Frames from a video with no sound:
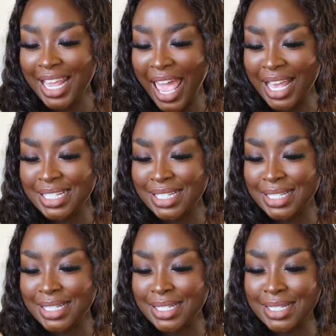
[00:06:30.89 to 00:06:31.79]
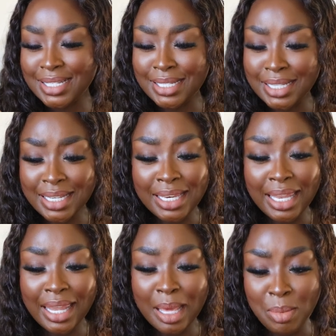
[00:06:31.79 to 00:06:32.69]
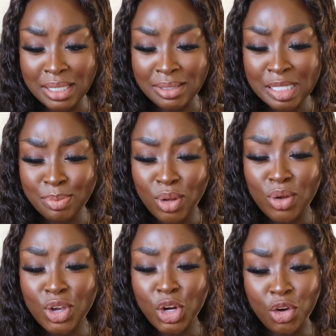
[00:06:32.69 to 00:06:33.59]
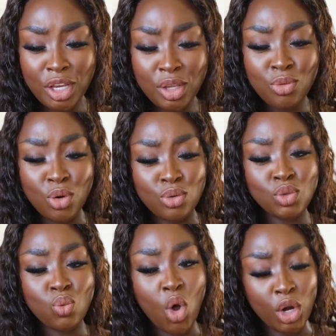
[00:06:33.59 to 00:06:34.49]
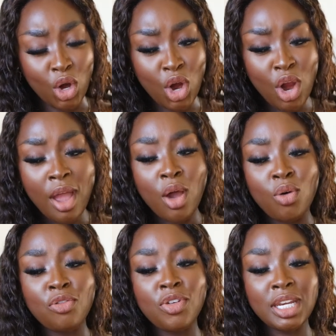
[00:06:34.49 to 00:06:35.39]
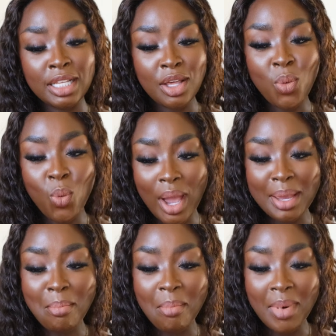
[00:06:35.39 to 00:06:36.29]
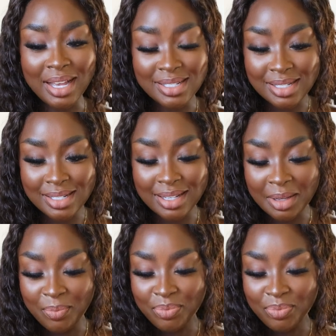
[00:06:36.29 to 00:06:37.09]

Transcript: has Sicilian lemons, Bulgarian rose water, vanilla white musk.